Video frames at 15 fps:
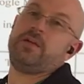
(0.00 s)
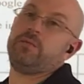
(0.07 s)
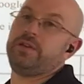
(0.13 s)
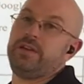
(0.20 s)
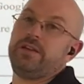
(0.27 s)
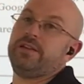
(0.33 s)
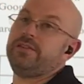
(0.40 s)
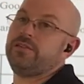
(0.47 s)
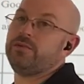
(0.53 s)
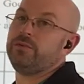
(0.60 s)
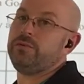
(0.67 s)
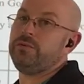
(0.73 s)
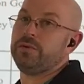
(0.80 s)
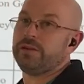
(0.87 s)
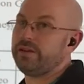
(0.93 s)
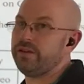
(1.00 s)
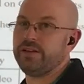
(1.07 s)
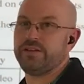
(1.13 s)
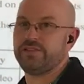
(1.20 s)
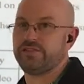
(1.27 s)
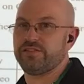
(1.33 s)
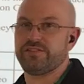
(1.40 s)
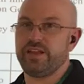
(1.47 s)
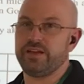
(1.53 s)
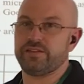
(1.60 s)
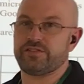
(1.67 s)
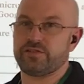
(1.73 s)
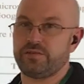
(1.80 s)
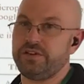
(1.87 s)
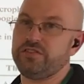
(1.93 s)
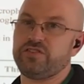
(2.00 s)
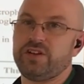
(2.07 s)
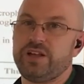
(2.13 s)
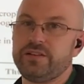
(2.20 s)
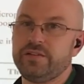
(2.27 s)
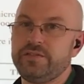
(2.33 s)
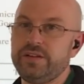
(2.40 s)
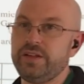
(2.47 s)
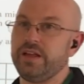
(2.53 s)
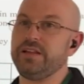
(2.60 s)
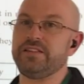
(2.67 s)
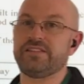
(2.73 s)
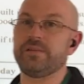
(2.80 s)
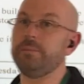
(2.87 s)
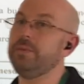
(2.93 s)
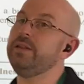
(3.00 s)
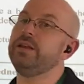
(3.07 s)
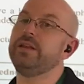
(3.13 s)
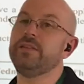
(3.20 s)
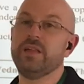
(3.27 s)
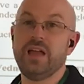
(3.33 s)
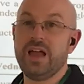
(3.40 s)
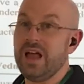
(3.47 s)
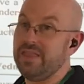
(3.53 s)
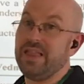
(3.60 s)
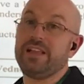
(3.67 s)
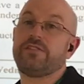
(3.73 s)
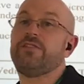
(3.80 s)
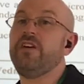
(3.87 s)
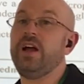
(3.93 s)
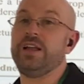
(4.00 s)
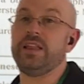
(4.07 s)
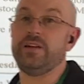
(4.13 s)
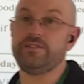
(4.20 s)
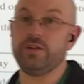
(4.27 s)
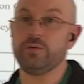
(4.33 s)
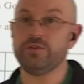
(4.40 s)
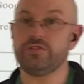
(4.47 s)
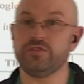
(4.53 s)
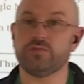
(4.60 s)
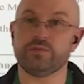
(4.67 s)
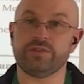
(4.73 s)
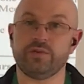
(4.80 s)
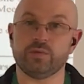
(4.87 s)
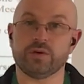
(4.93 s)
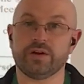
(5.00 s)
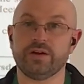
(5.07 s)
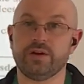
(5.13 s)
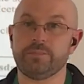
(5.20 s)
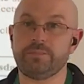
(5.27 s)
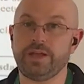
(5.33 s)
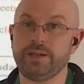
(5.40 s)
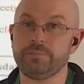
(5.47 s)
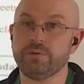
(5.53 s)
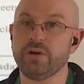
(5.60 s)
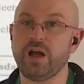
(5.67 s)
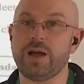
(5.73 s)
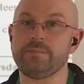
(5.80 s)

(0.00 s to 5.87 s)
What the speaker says: And then what you can do is just take a screenshot of it and submit it. That's fine. I have no issues with you working on paper.